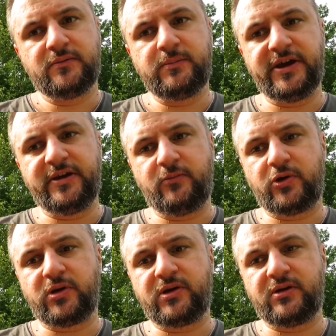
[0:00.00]
playing
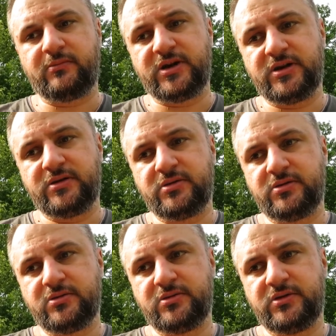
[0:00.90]
Mortal Kombat.
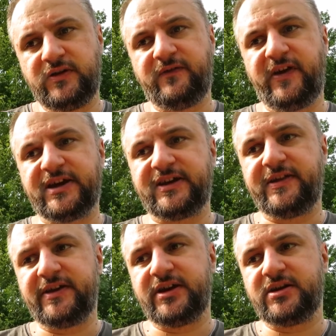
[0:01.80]
In fact,
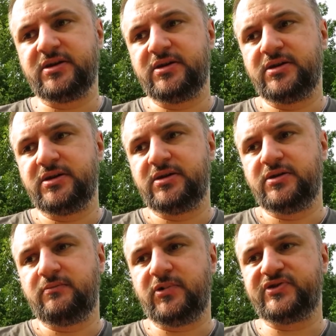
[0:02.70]
I think
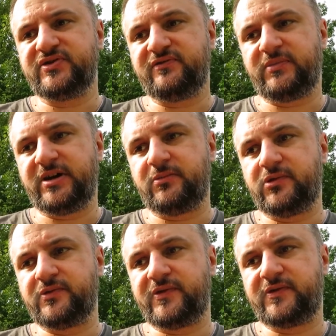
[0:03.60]
most of my
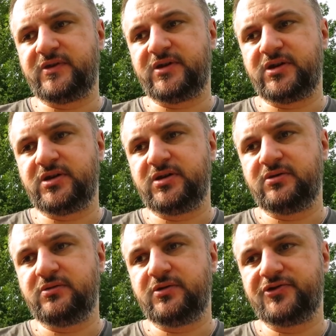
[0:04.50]
most
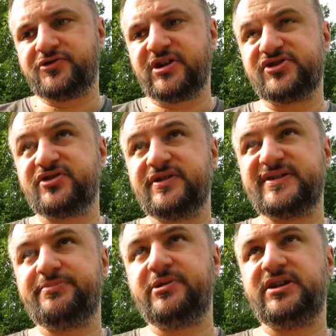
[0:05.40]
treasured
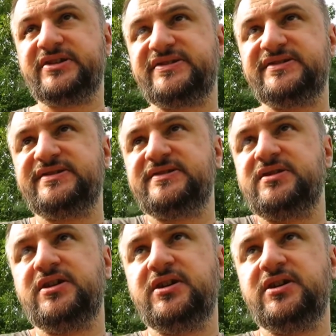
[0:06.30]
experiences